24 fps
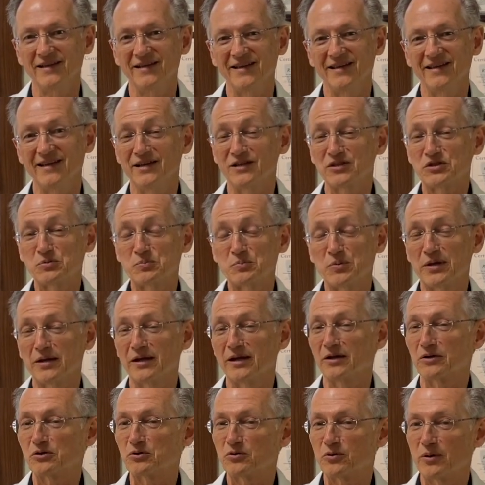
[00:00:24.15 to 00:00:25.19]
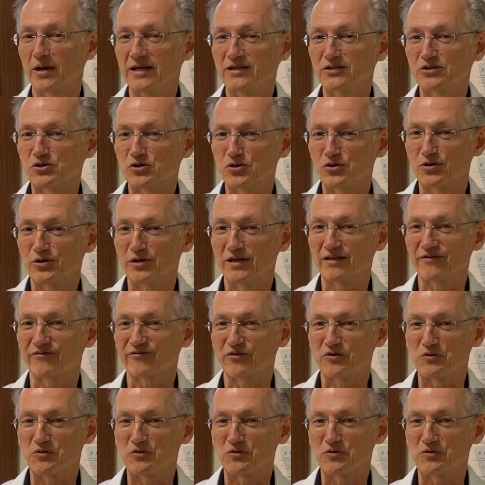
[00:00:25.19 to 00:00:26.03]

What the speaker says: It's been a great journey for